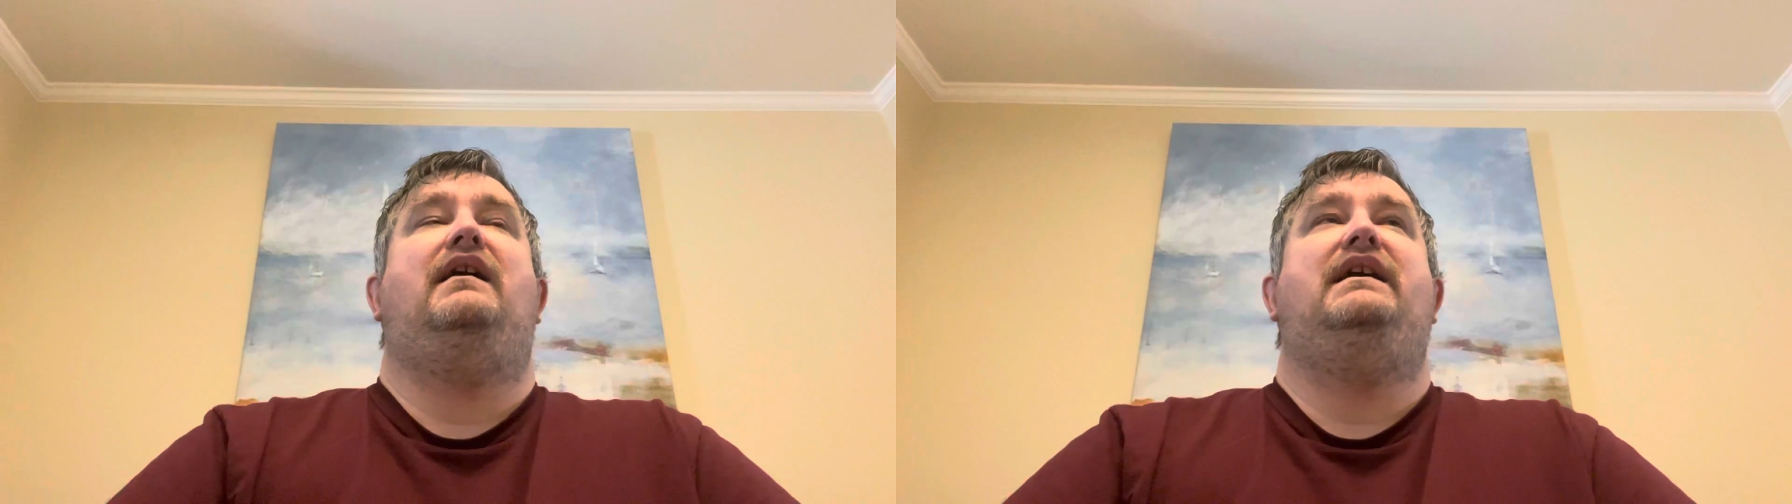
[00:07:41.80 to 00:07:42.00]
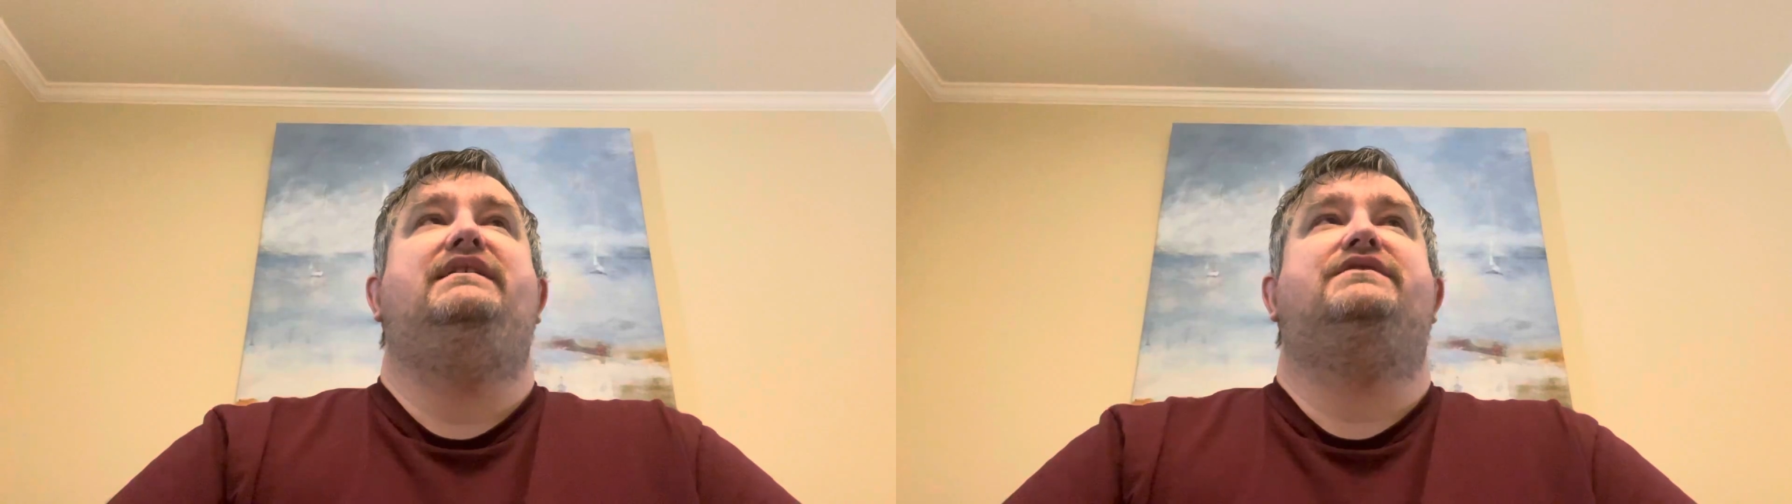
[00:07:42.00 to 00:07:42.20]

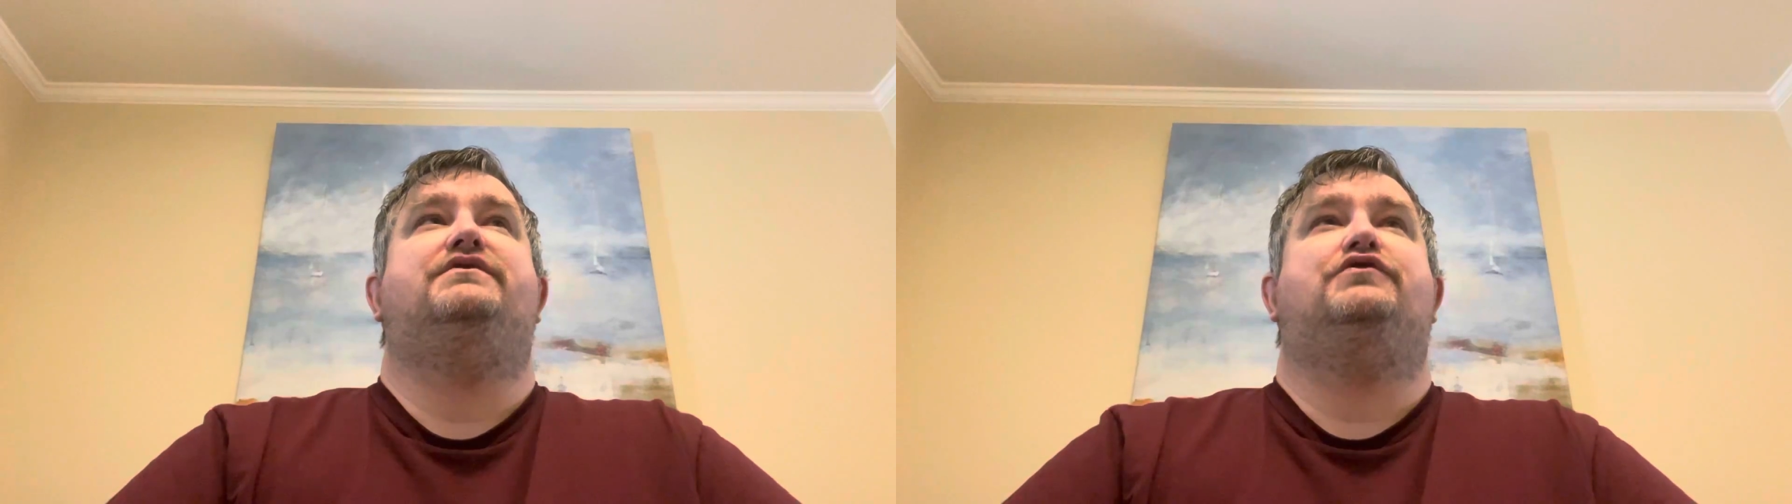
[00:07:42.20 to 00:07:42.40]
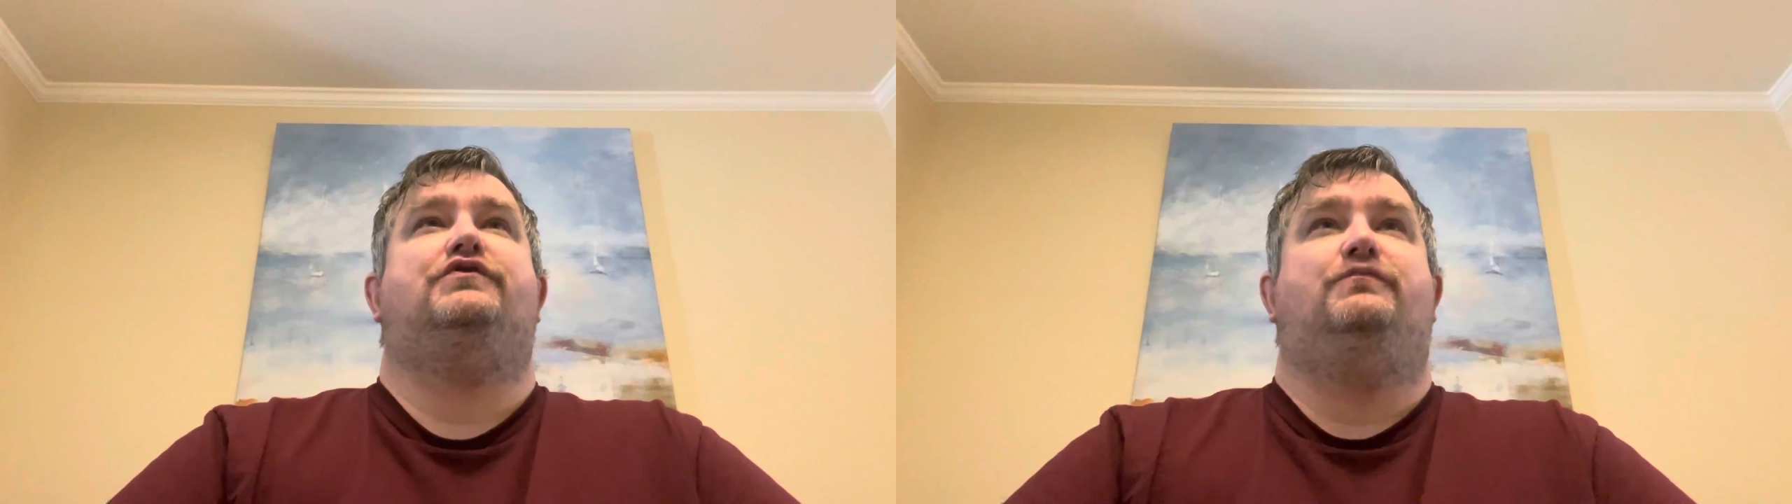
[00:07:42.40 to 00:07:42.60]

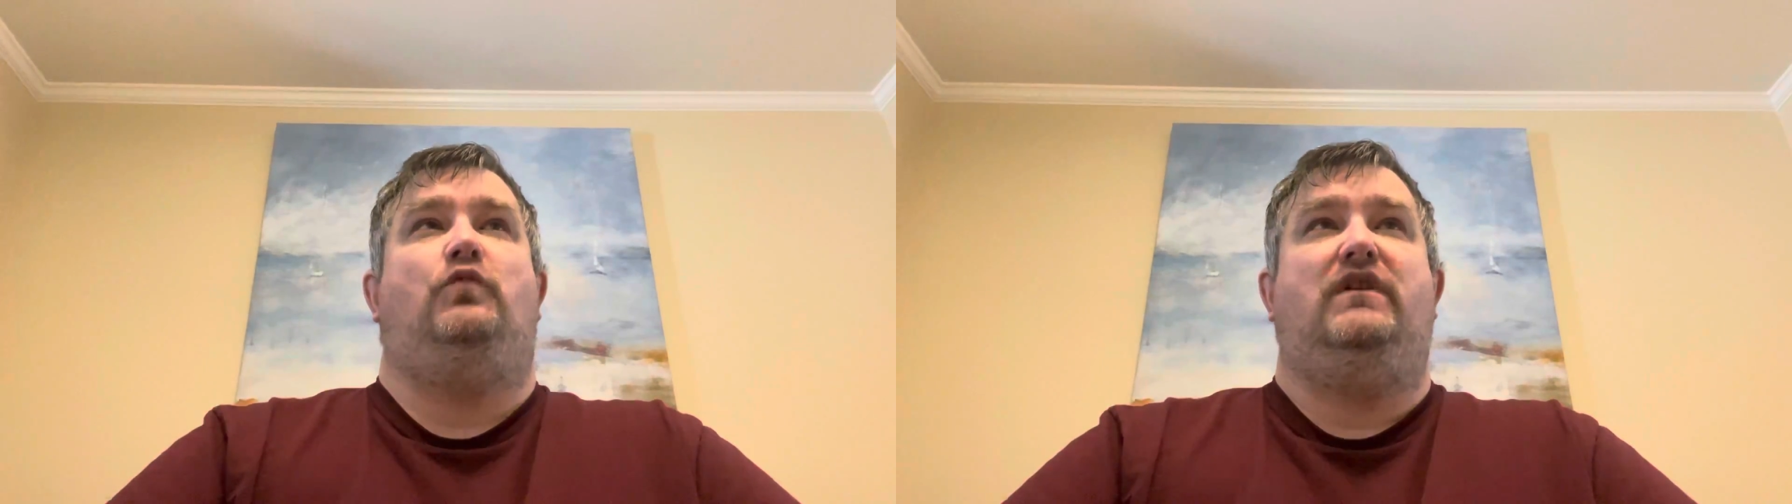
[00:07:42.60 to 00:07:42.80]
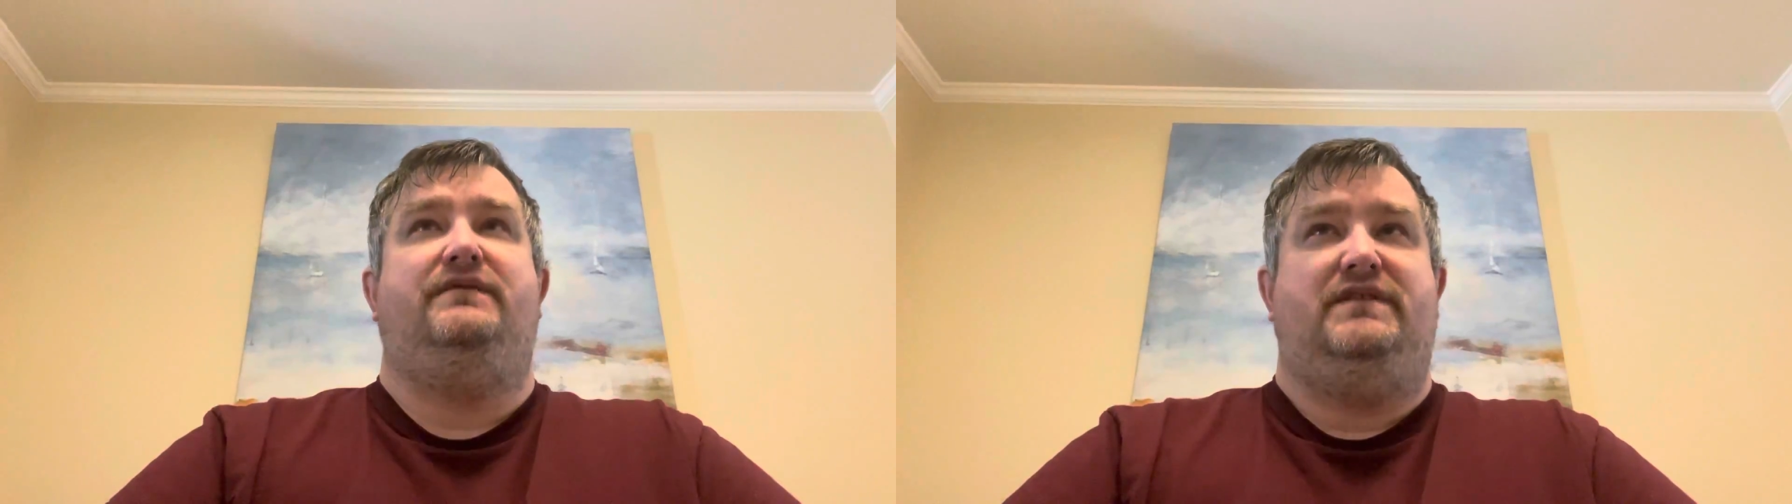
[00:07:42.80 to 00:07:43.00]
it's one of